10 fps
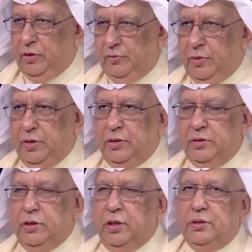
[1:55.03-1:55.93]
me this
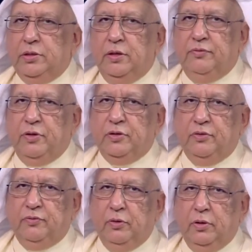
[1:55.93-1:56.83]
chance, first
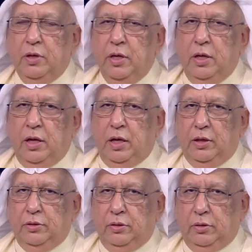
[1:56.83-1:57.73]
of all.
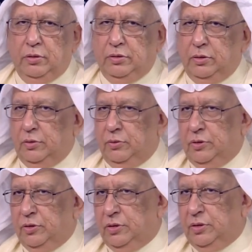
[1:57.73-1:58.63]
And also,
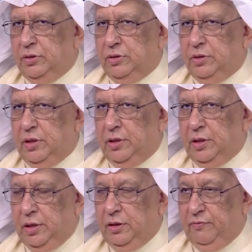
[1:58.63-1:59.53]
this is the
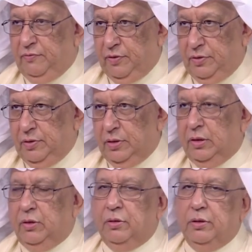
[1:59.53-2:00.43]
ninth event
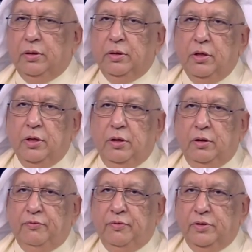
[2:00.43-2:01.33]

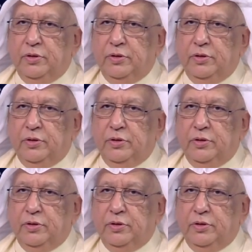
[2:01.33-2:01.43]
of this